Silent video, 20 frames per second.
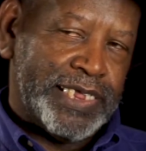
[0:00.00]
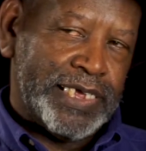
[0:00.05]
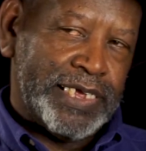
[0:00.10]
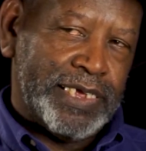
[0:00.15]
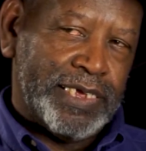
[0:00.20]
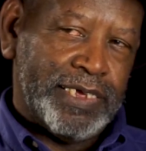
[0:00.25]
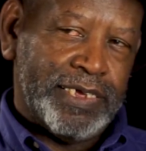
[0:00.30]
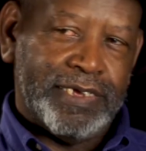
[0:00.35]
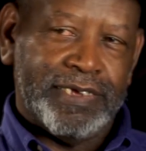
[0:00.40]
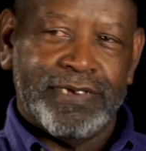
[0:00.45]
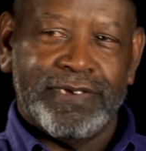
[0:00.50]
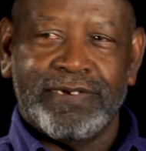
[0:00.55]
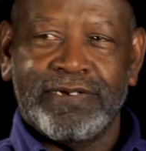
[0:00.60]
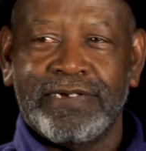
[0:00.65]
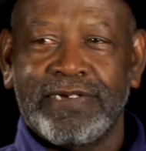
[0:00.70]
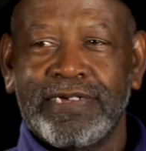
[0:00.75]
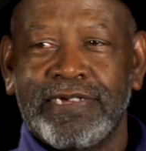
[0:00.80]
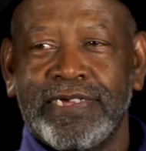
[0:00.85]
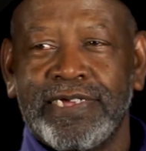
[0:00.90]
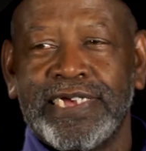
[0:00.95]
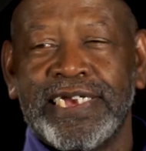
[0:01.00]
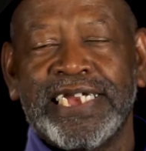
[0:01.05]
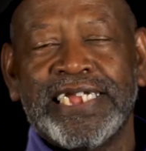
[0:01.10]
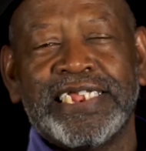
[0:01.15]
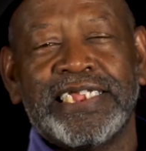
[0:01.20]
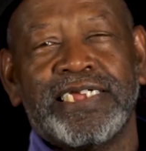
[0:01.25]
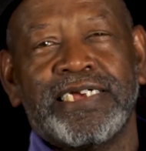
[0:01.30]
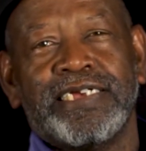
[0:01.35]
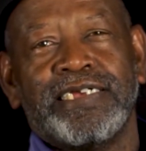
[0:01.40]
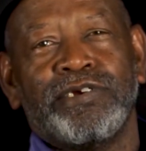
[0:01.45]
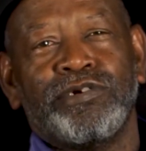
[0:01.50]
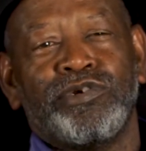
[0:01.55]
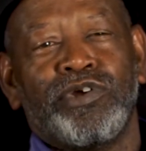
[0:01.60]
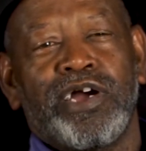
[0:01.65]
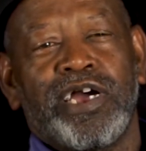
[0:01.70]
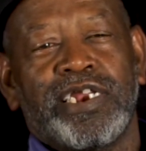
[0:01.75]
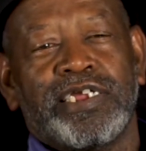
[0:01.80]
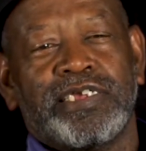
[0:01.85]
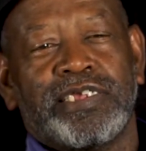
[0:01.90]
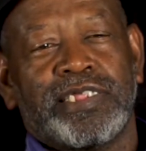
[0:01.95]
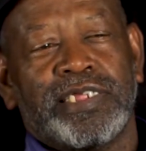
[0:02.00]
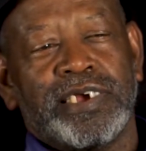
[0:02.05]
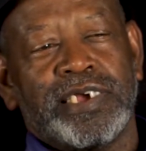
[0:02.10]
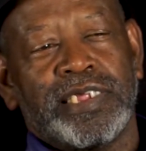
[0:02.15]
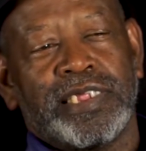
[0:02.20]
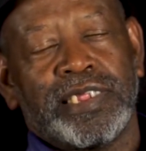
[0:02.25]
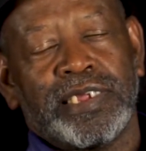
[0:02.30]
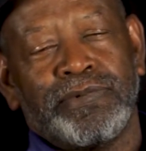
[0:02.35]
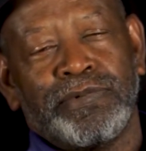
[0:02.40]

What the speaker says: in the United States